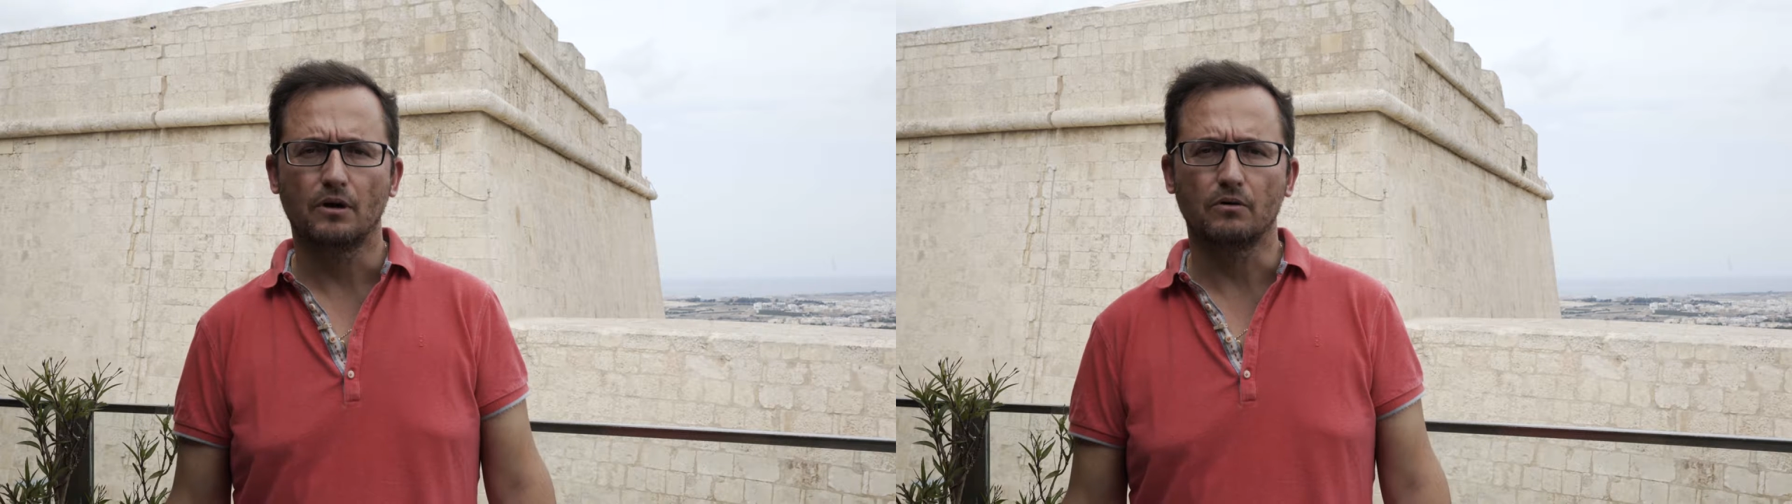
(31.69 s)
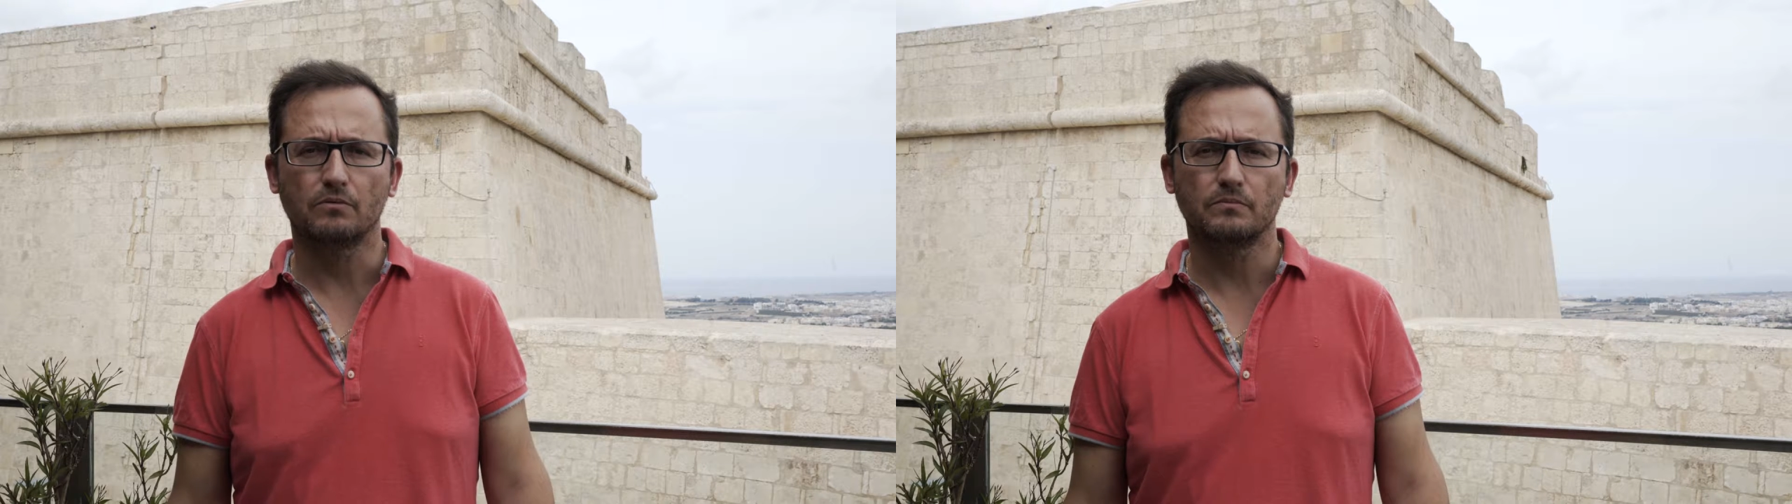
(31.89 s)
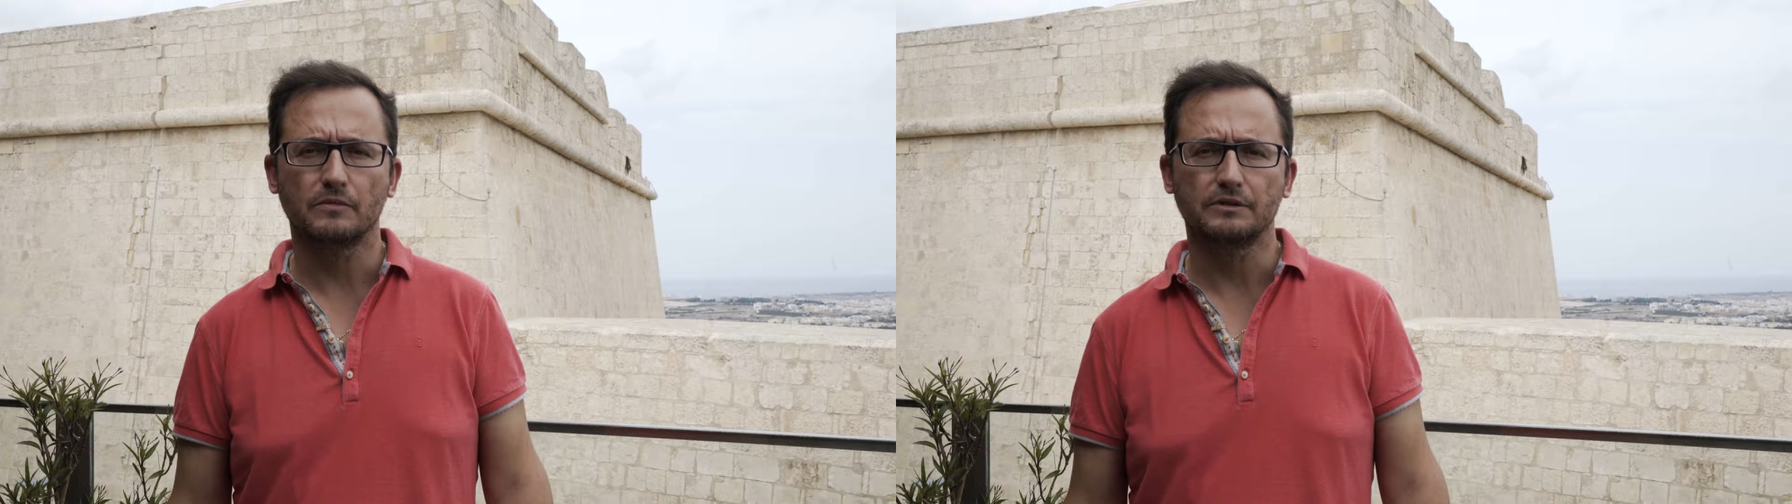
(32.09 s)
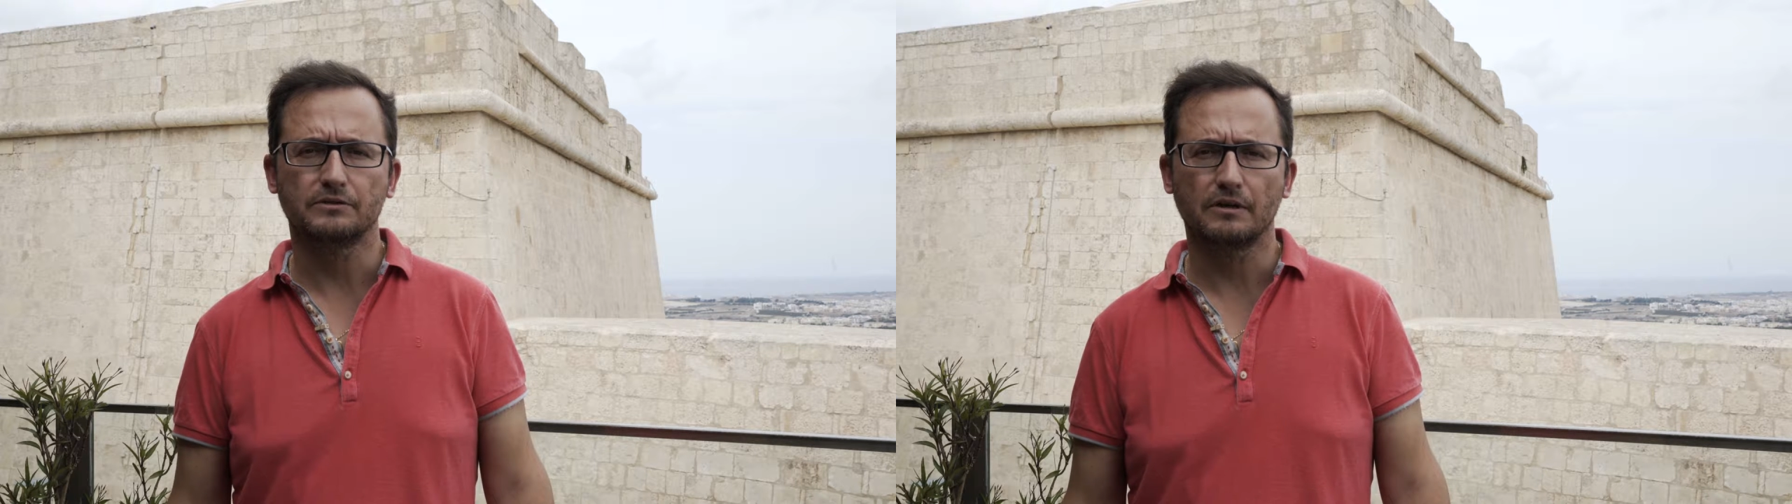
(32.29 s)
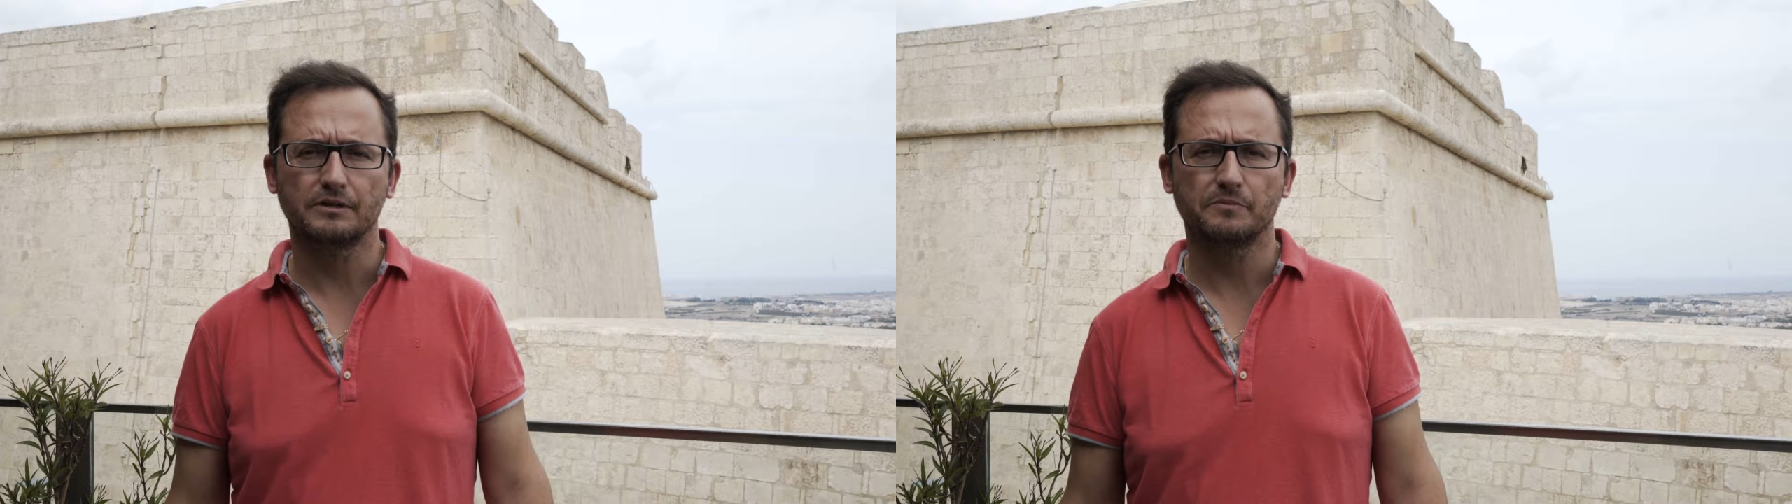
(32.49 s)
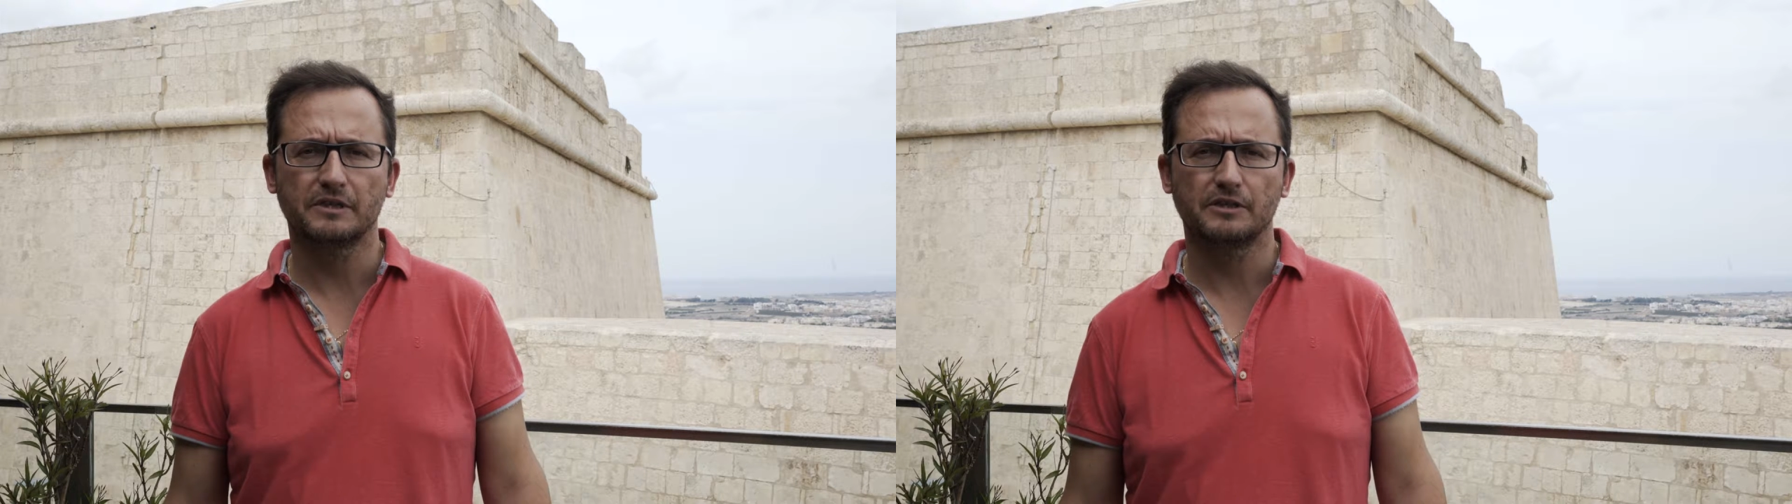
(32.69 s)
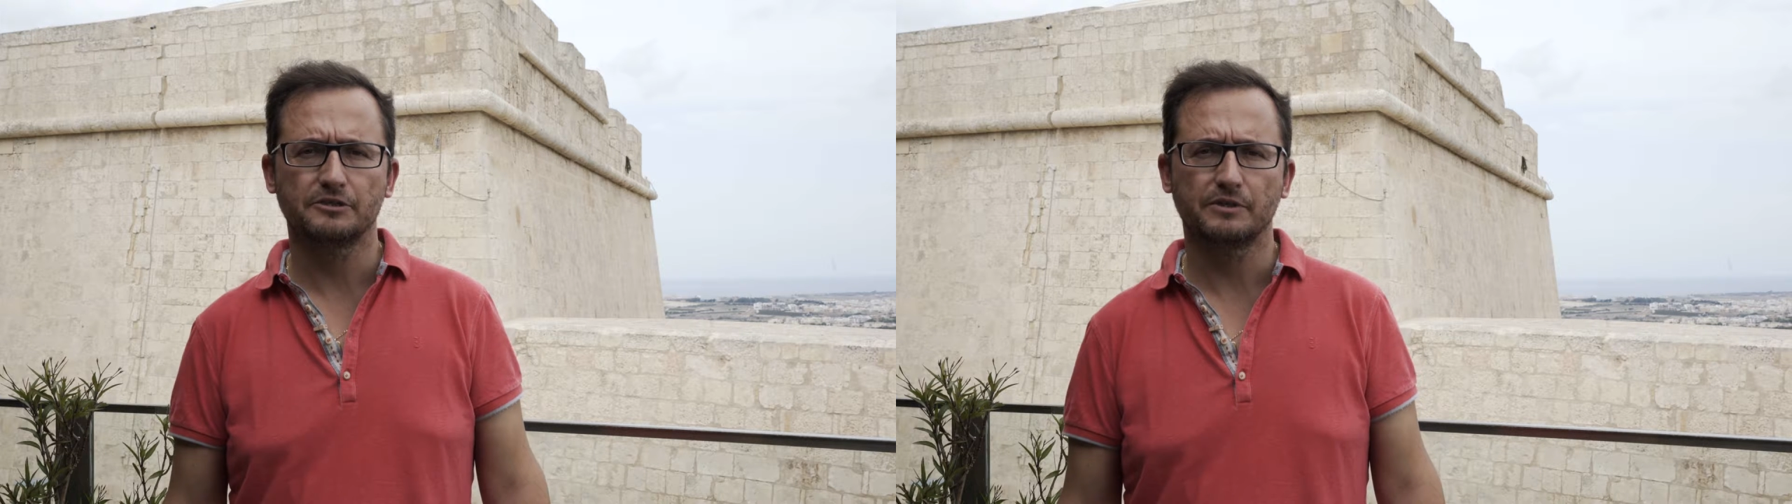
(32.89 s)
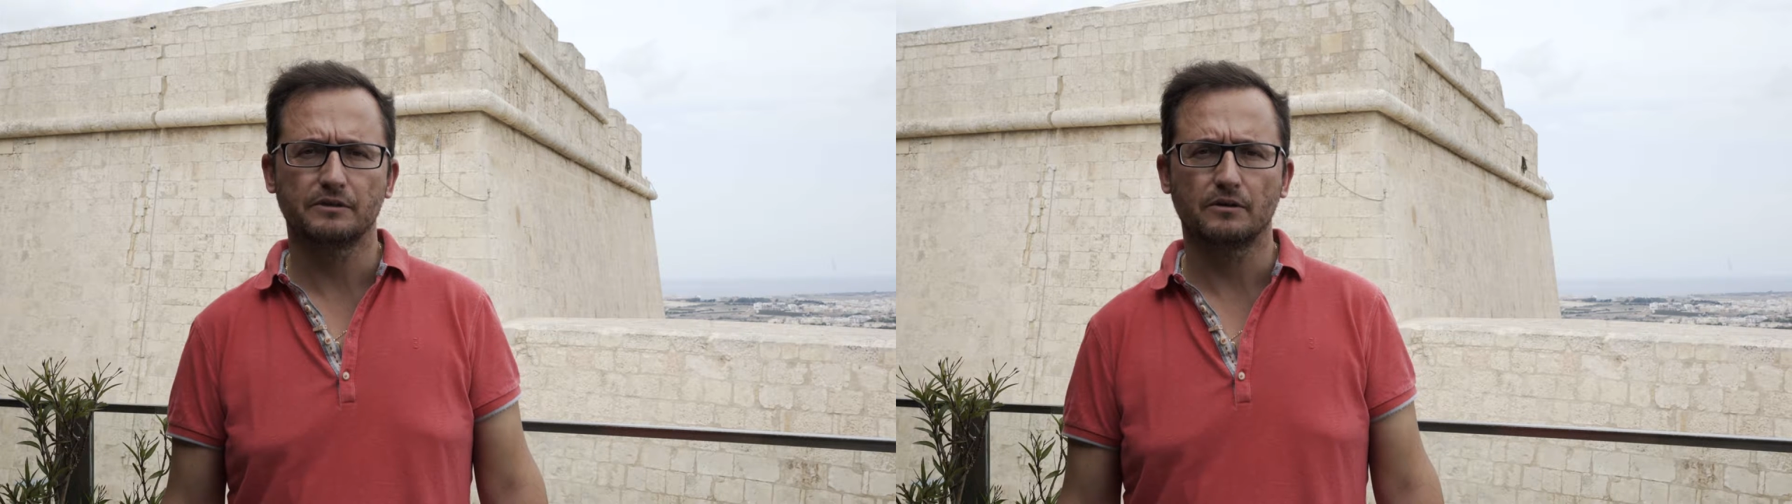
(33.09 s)
on intelligent
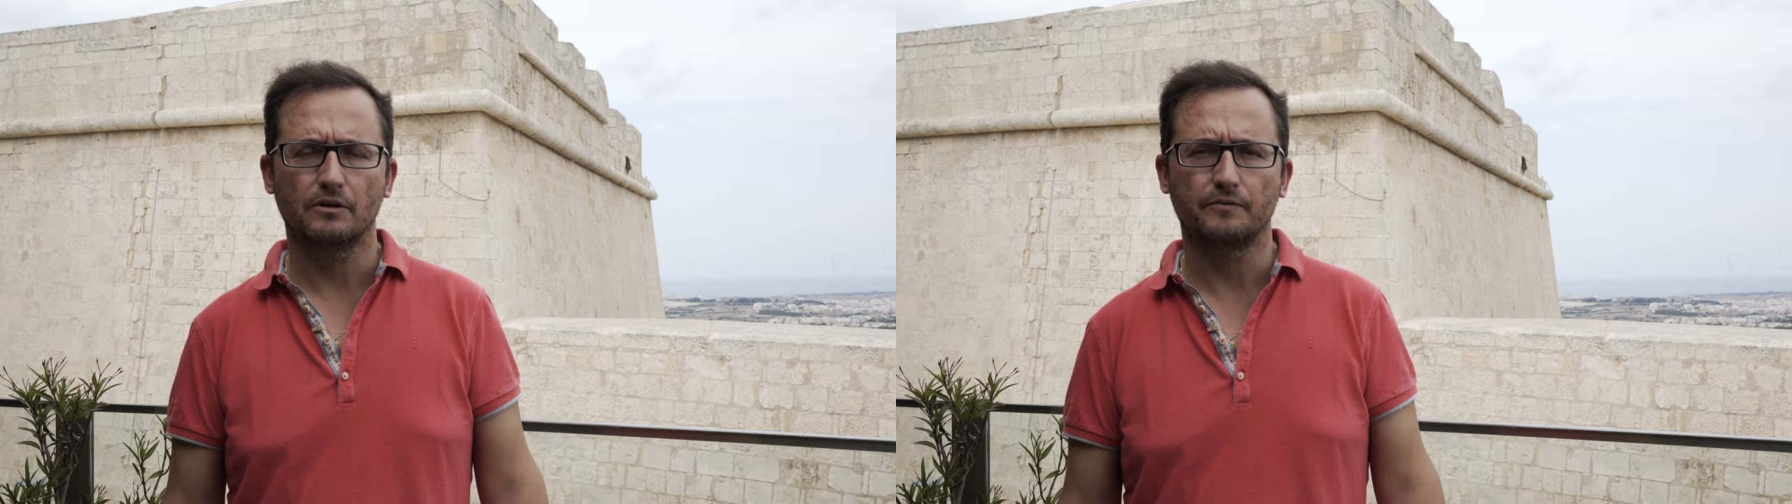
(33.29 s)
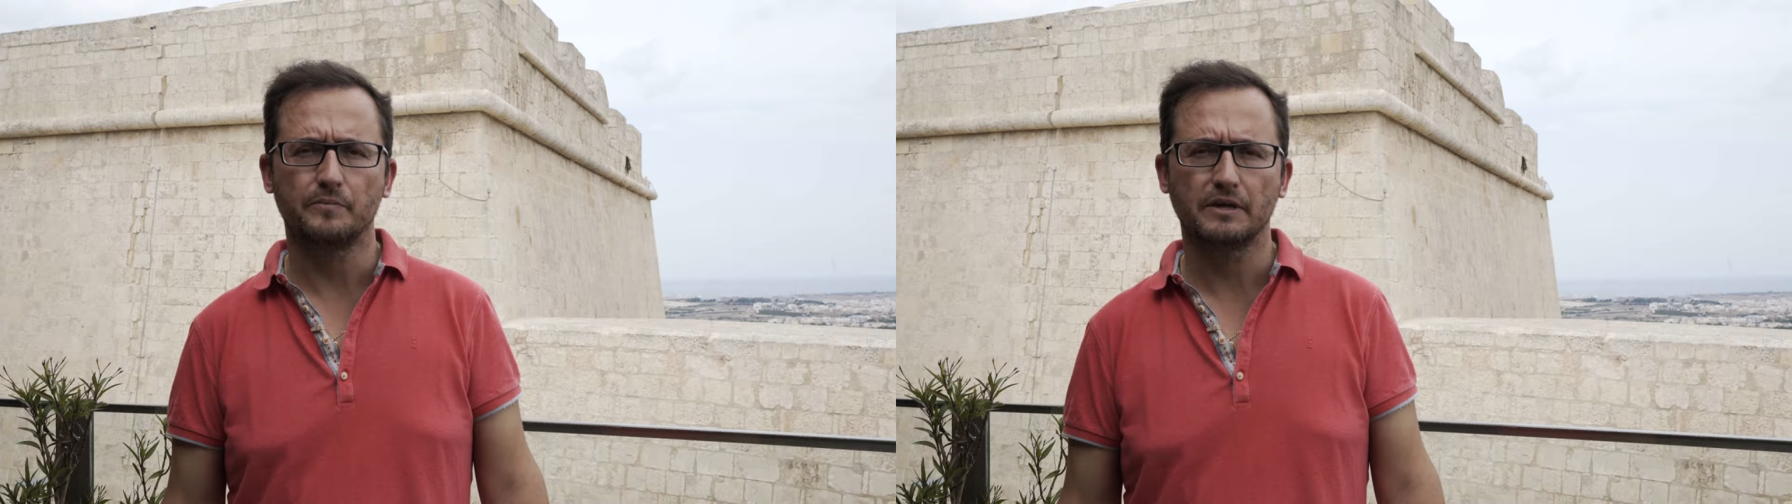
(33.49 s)
management of